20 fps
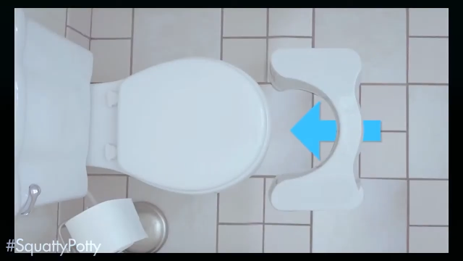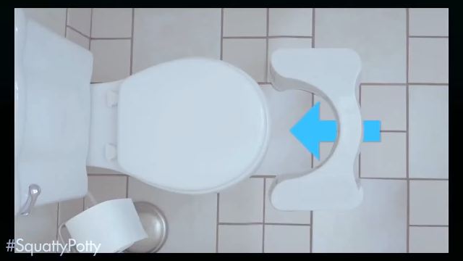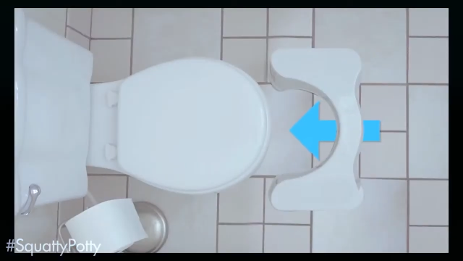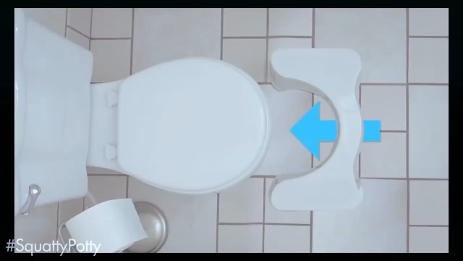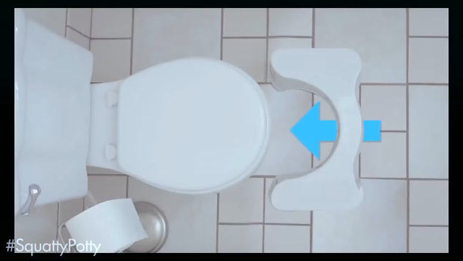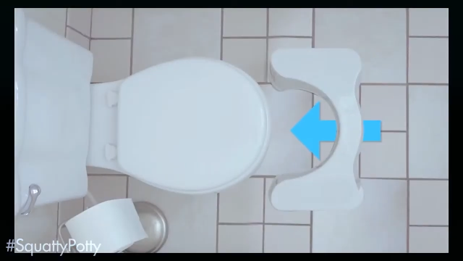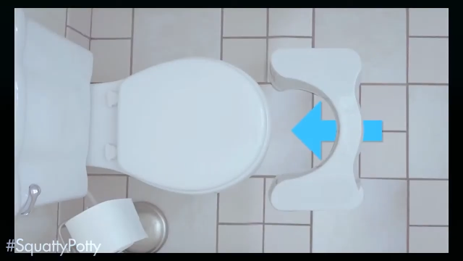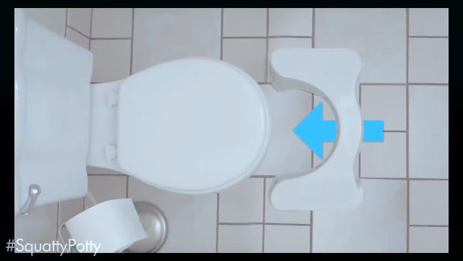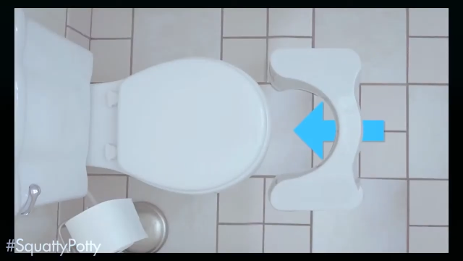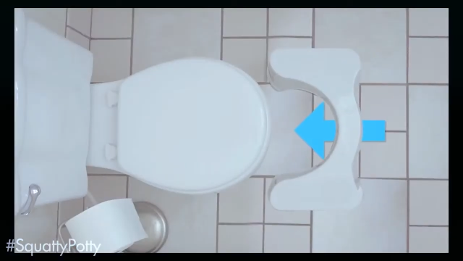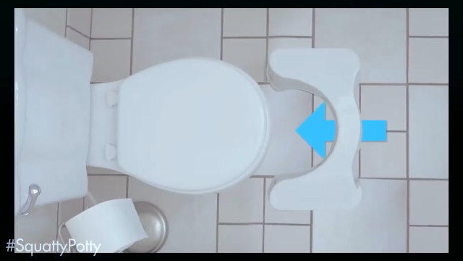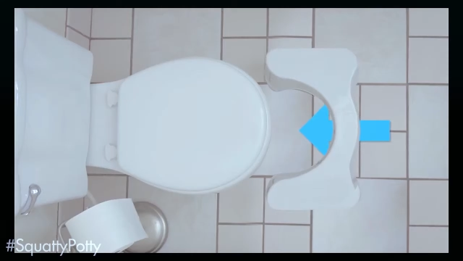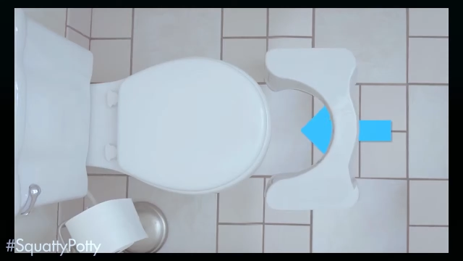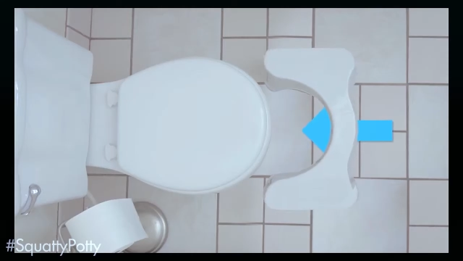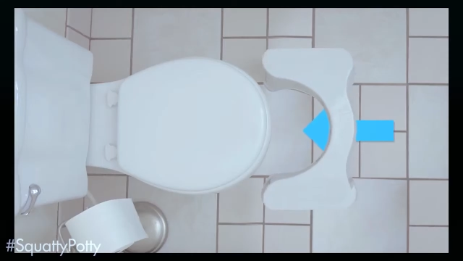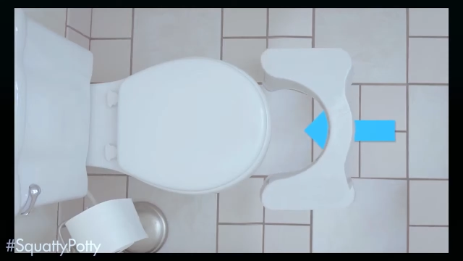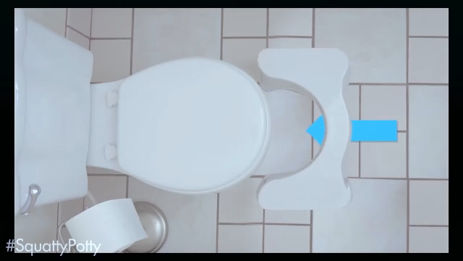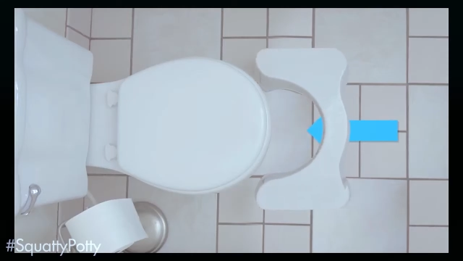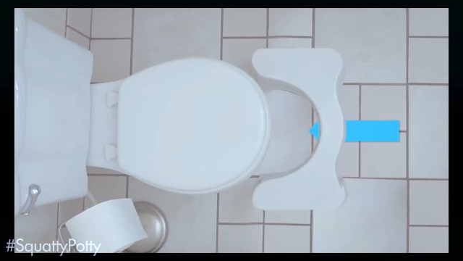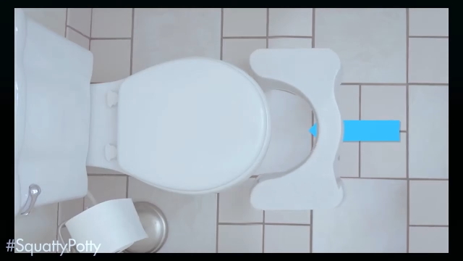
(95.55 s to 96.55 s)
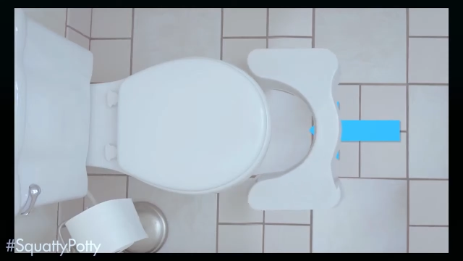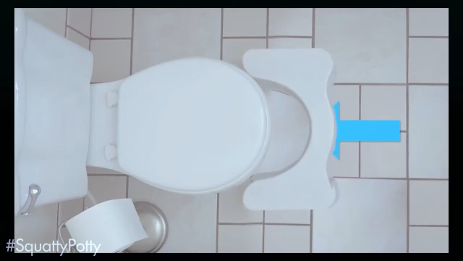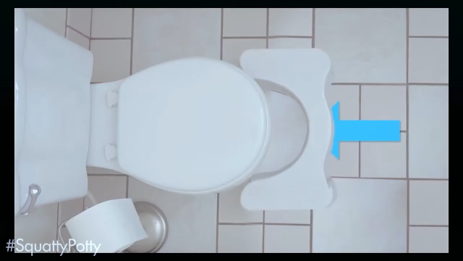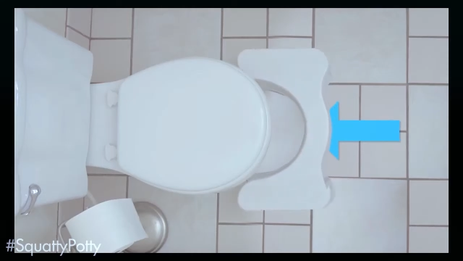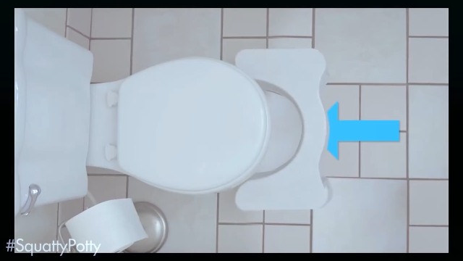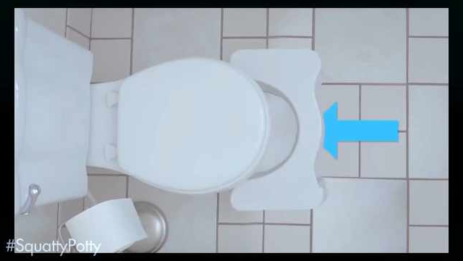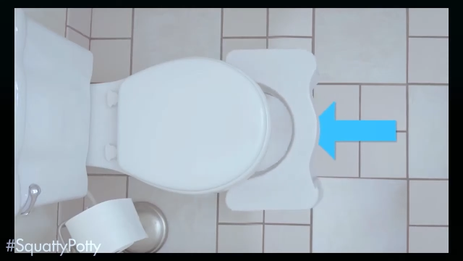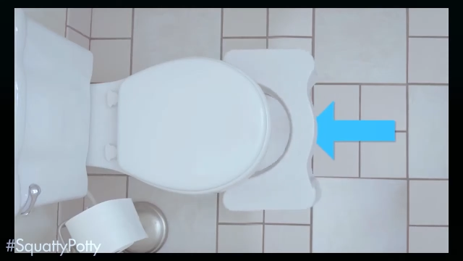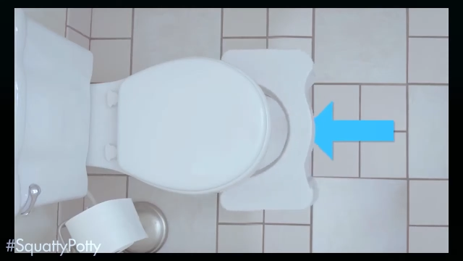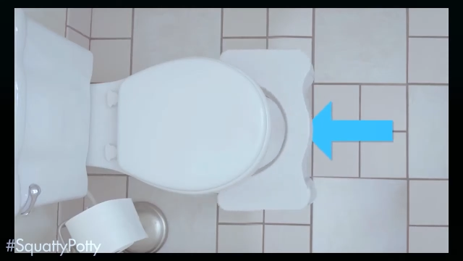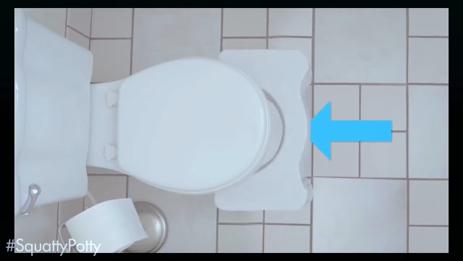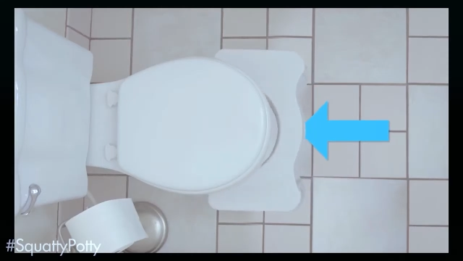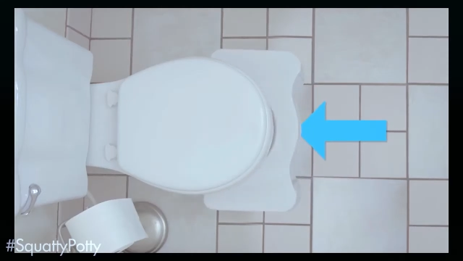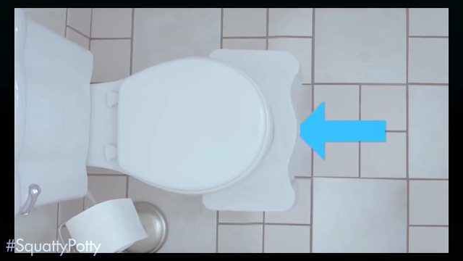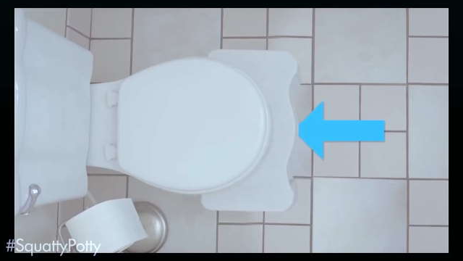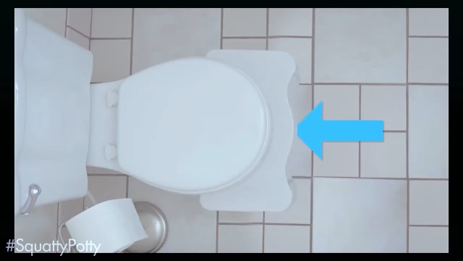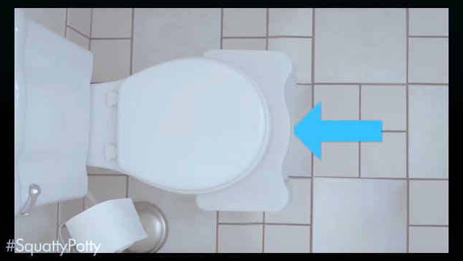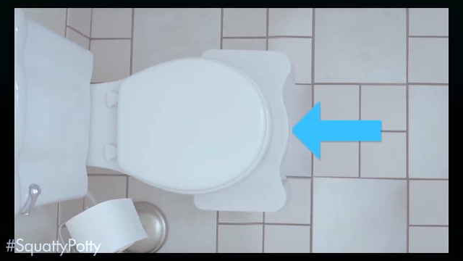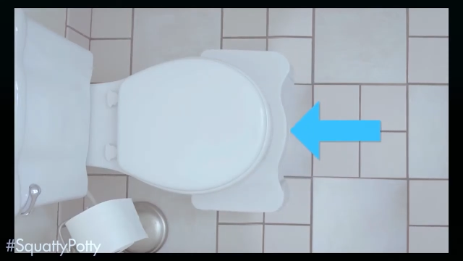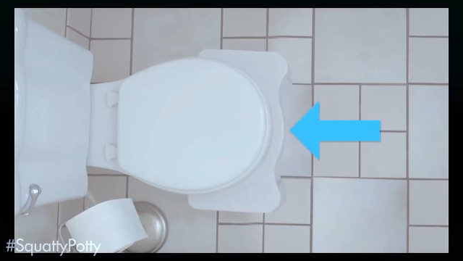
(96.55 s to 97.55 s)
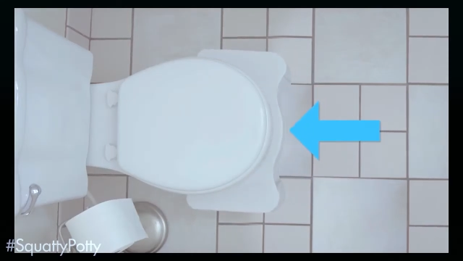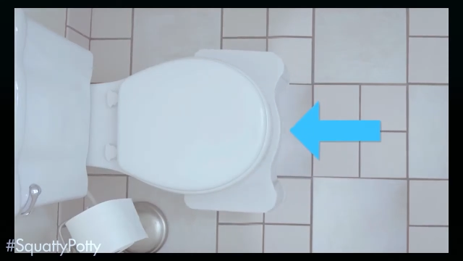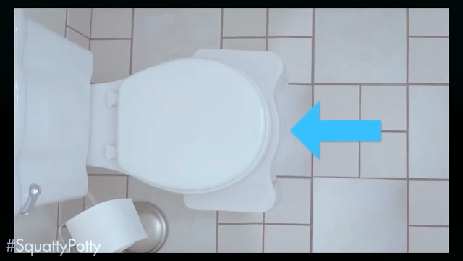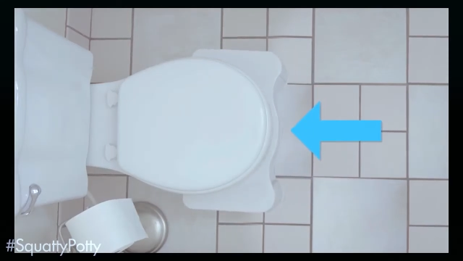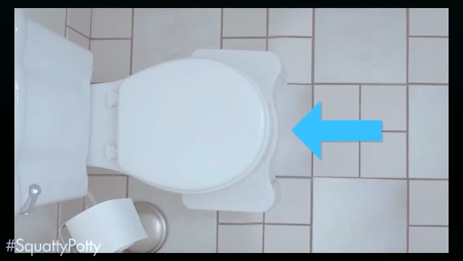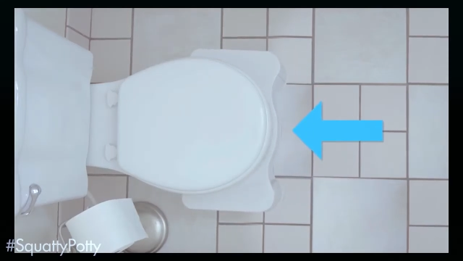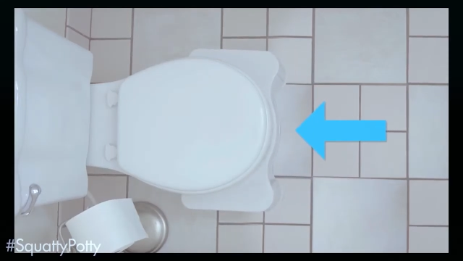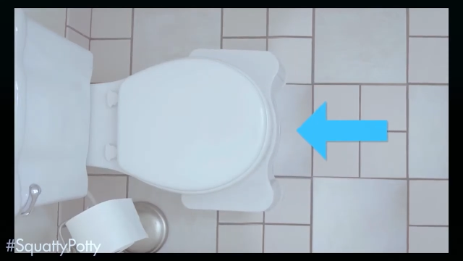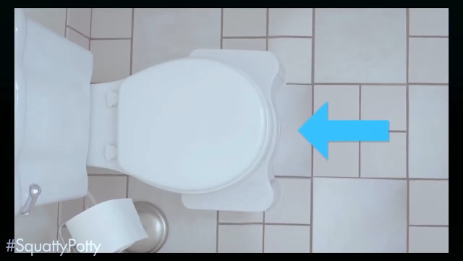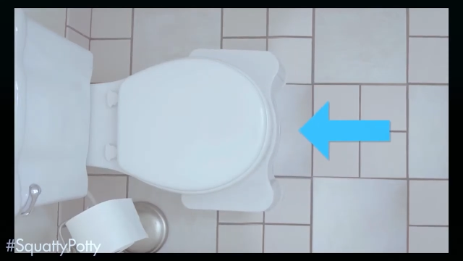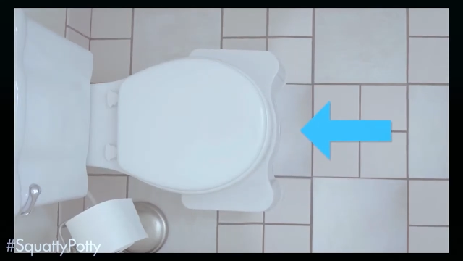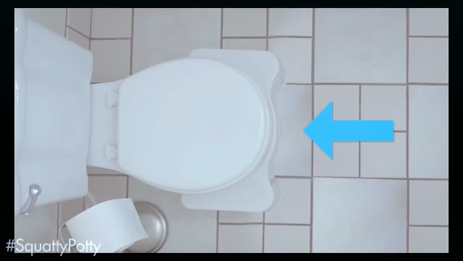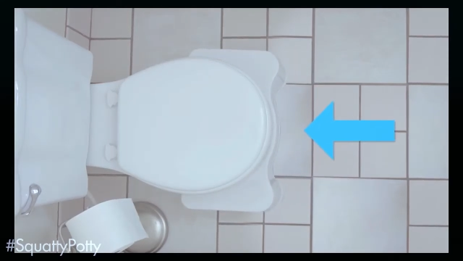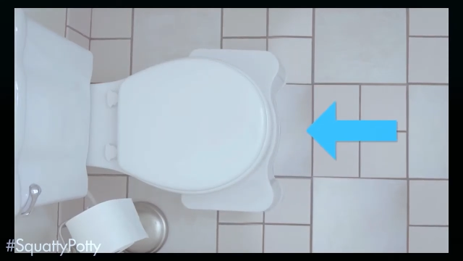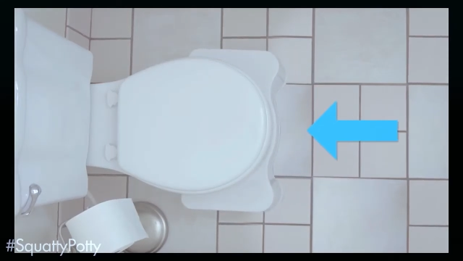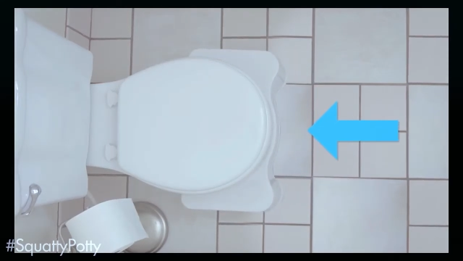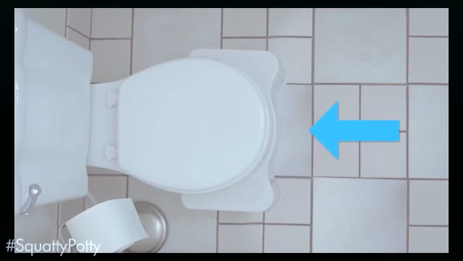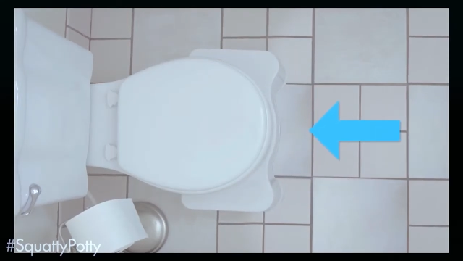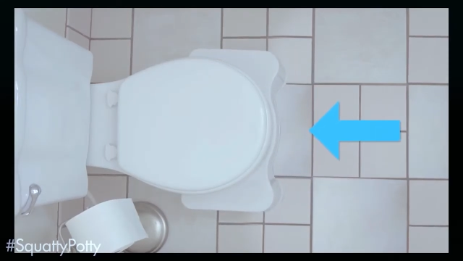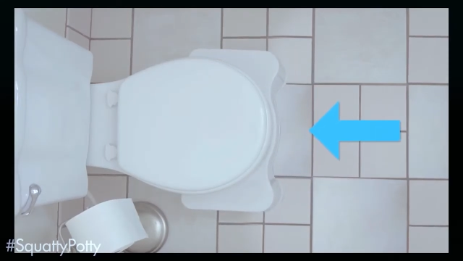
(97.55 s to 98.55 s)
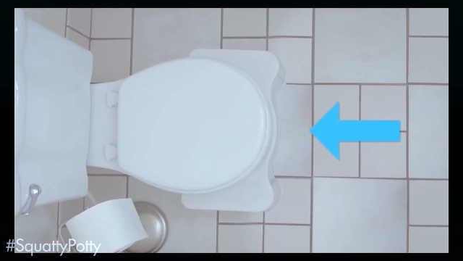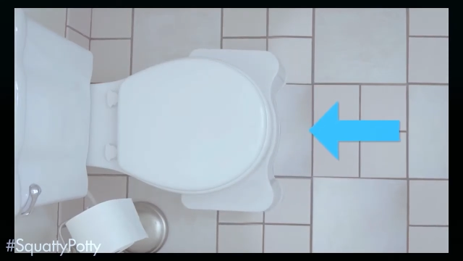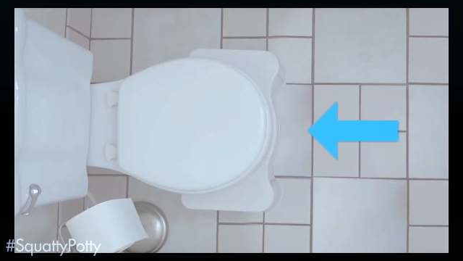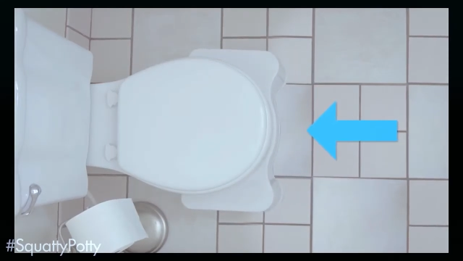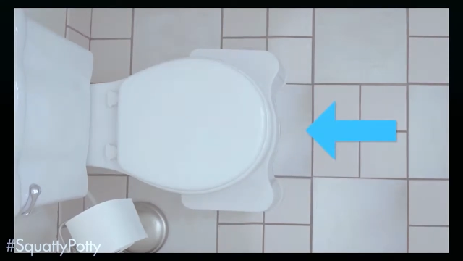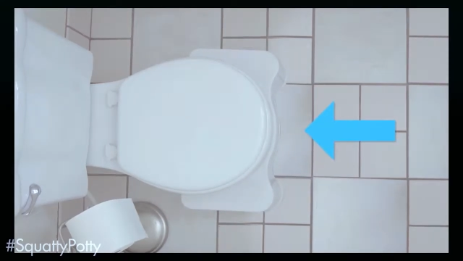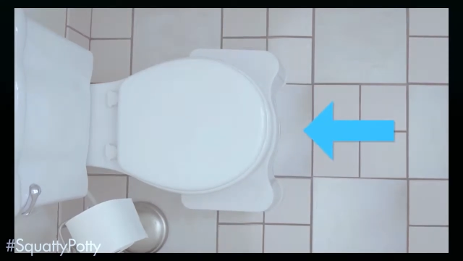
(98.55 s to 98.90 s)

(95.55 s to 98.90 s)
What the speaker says: Nobody's mouth can be seen.